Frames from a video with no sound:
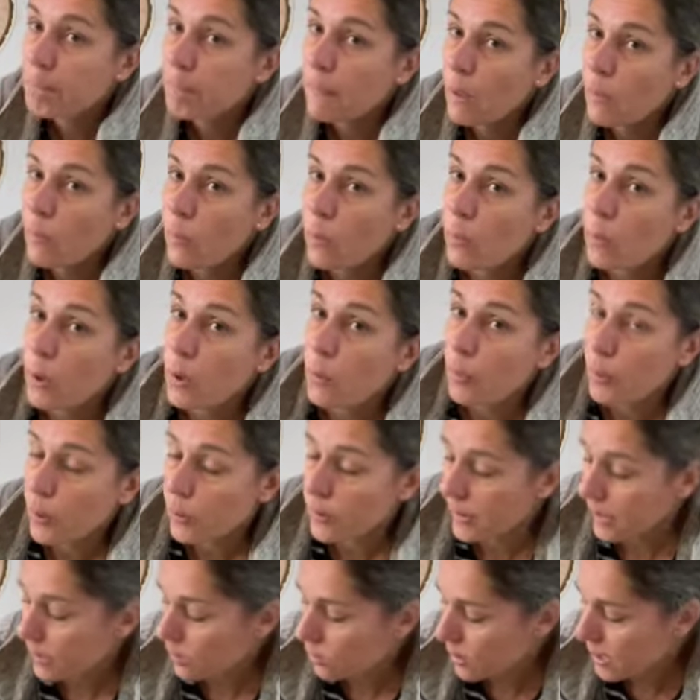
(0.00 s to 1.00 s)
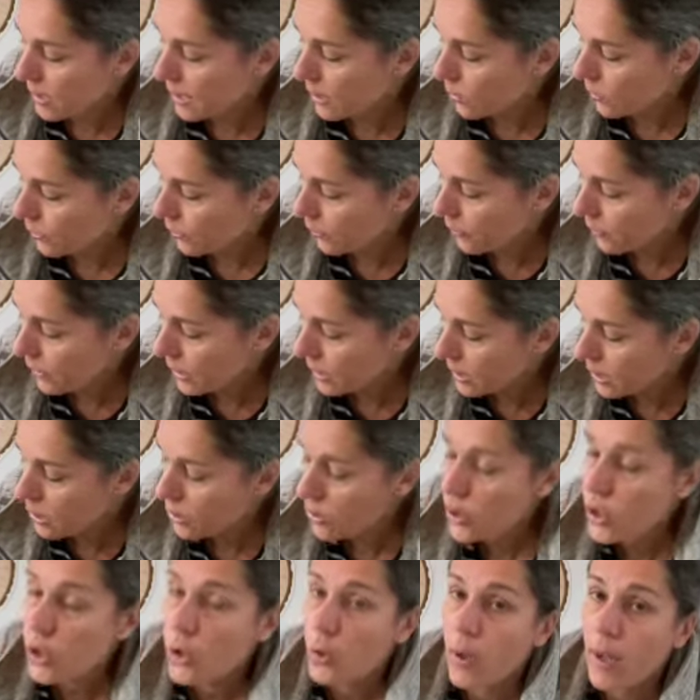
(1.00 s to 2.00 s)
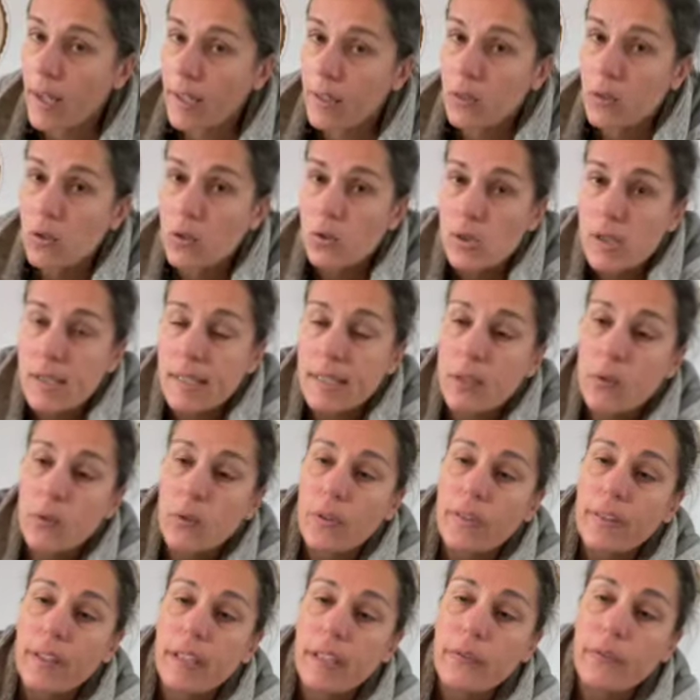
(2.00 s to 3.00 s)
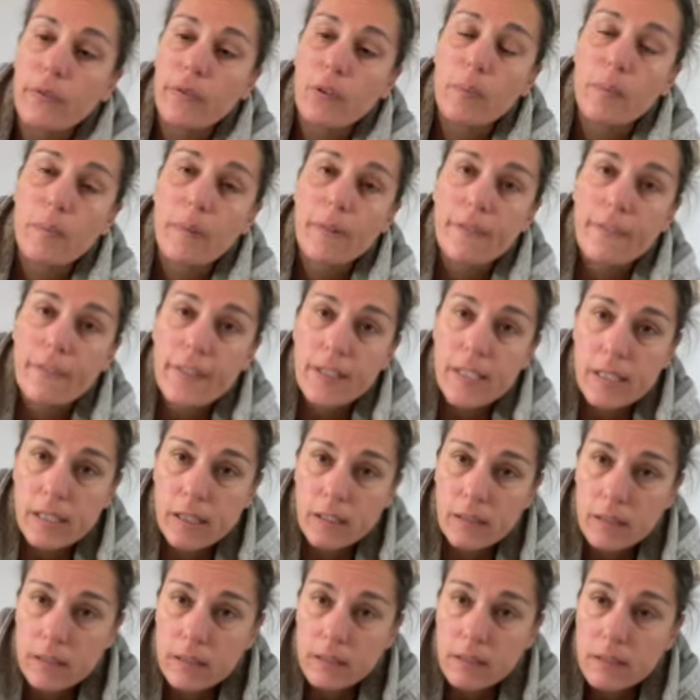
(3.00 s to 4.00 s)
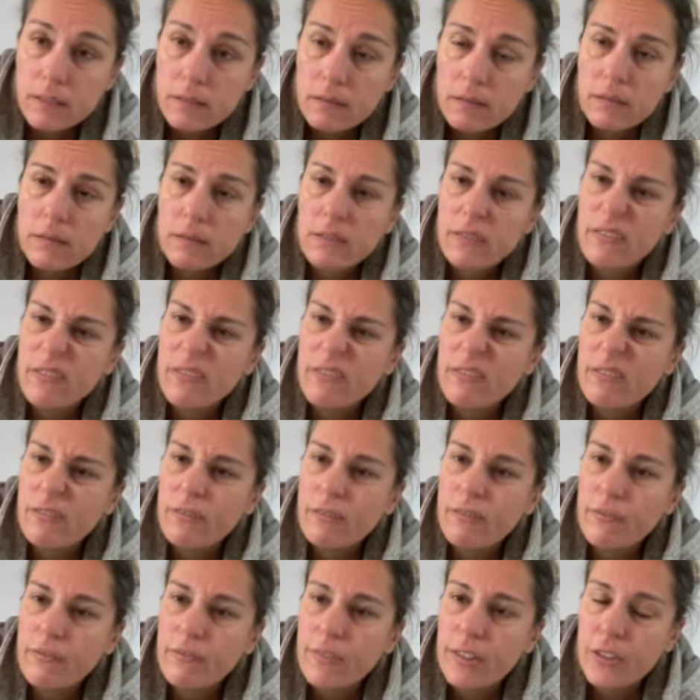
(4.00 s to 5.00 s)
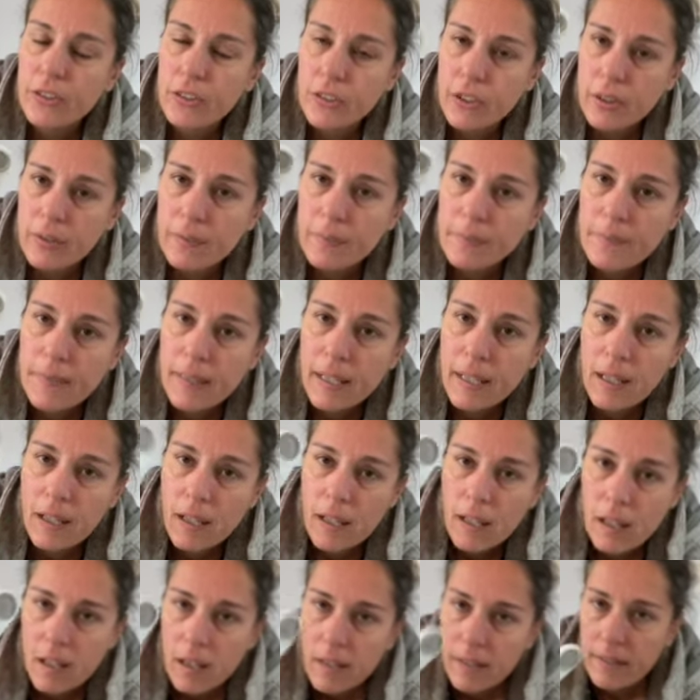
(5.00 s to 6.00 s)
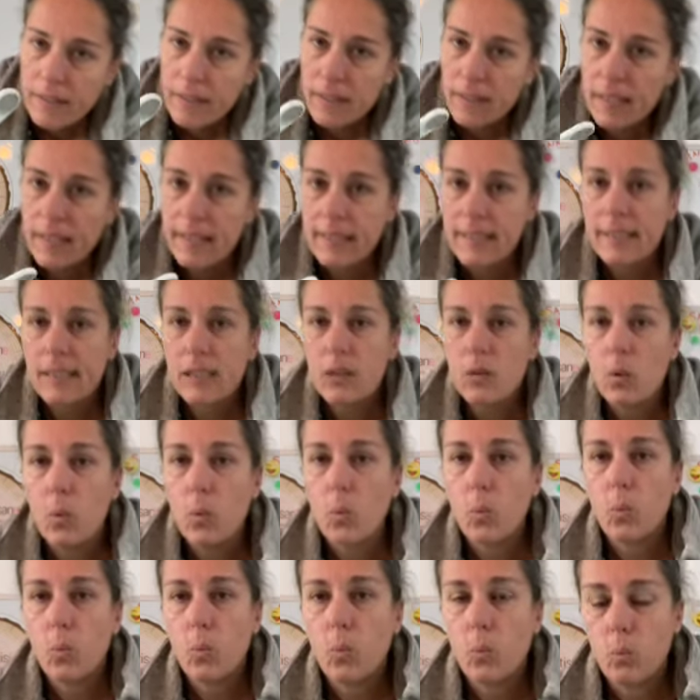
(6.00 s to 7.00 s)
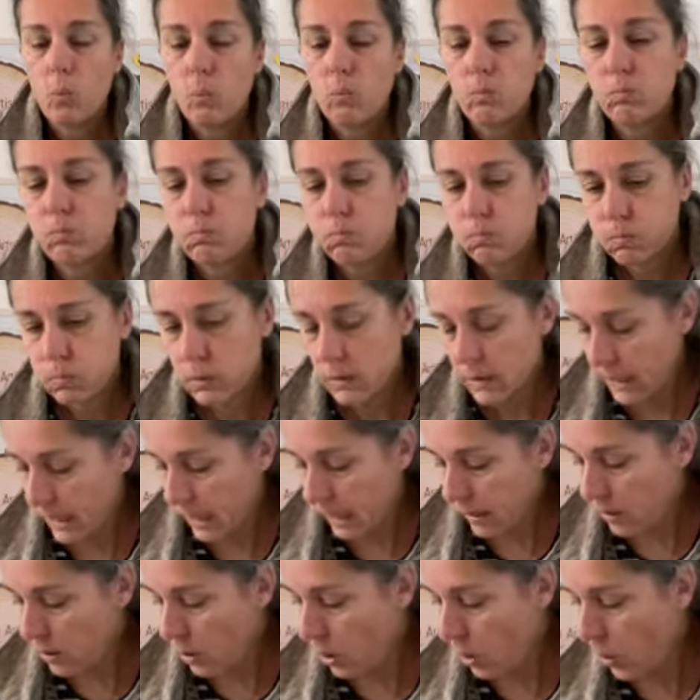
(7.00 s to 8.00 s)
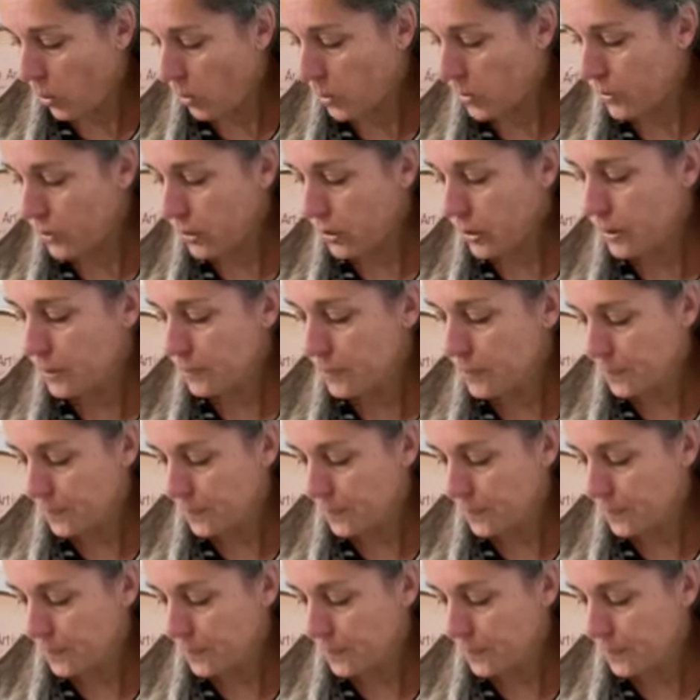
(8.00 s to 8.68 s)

we want to protect those little fingers. So I got those little things from Fisker. They're like little nail holder.